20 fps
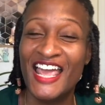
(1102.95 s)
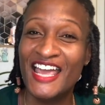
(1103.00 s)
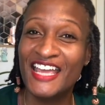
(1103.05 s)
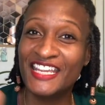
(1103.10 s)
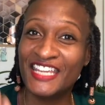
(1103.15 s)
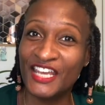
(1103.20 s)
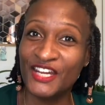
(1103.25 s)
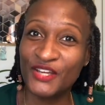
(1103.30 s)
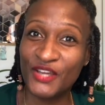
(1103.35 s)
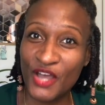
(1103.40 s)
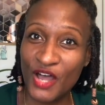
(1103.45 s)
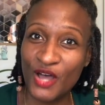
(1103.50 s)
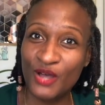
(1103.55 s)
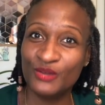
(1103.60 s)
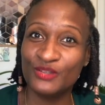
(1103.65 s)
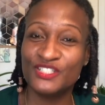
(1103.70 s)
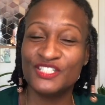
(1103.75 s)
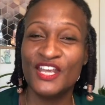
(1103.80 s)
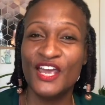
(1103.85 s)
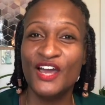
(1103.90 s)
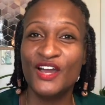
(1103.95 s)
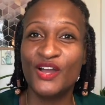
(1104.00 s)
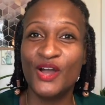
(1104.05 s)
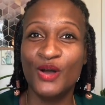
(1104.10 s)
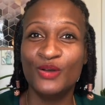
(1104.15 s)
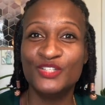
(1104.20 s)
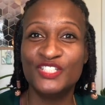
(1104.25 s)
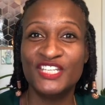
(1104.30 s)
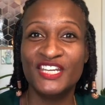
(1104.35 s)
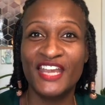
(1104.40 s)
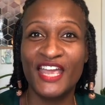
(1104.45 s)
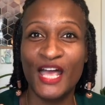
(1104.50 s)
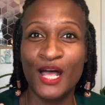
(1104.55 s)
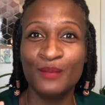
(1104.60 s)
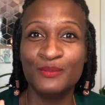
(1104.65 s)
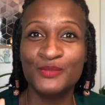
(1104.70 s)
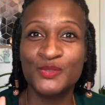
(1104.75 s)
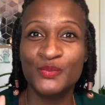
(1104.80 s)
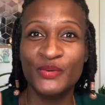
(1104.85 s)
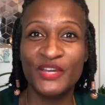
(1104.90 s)
Get a coach. Coaching
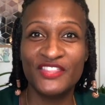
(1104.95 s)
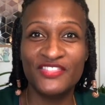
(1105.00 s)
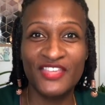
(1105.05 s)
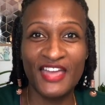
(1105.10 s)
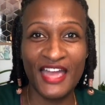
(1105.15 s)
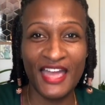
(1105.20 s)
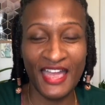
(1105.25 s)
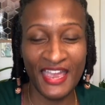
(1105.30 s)
helps with